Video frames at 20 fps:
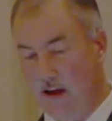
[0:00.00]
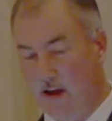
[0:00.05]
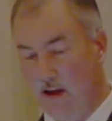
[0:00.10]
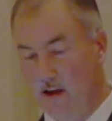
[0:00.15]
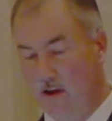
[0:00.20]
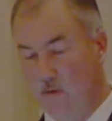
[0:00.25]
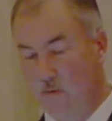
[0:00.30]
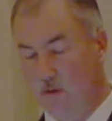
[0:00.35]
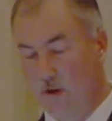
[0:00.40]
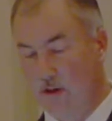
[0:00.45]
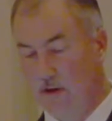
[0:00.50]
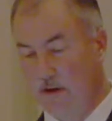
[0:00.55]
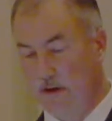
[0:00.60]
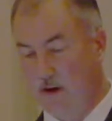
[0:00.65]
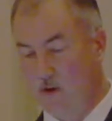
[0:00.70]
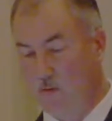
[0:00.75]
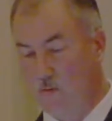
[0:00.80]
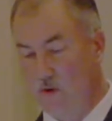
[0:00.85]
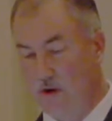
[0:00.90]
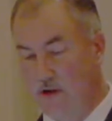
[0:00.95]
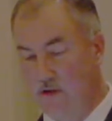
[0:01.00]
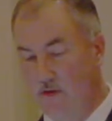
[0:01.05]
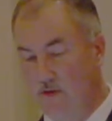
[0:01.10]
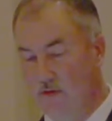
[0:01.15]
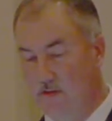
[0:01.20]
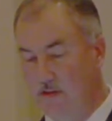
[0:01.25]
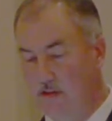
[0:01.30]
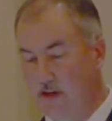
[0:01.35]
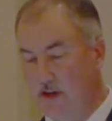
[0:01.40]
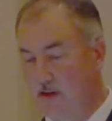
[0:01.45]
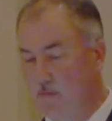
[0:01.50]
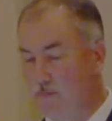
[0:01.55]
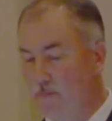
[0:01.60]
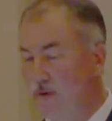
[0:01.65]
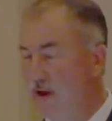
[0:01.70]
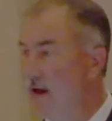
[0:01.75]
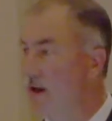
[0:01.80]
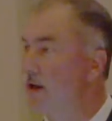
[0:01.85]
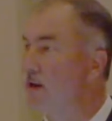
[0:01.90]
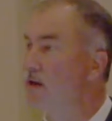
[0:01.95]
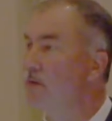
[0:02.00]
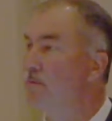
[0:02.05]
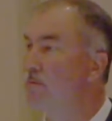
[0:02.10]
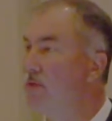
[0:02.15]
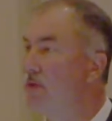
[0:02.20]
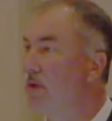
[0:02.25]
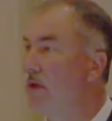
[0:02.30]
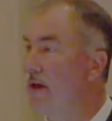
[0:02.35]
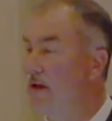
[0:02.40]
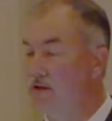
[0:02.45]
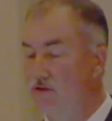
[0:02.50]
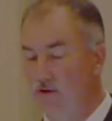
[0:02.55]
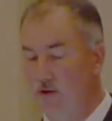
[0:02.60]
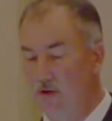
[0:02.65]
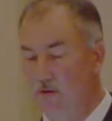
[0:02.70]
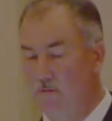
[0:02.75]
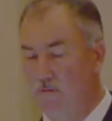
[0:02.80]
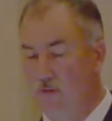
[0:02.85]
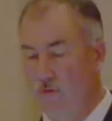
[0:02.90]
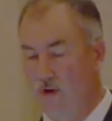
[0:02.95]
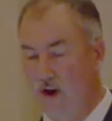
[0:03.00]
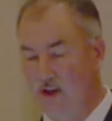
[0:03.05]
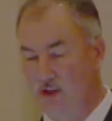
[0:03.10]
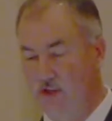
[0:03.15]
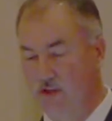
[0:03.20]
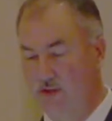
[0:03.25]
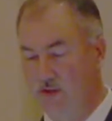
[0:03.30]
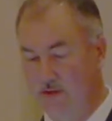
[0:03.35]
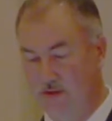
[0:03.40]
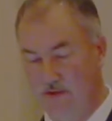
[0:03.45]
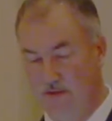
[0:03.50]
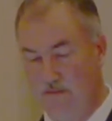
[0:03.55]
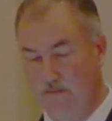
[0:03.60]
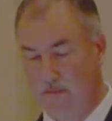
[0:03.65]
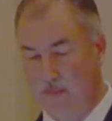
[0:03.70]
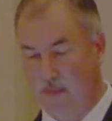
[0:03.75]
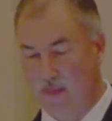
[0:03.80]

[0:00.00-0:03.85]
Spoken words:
and we look at reducing peak plantar pressures.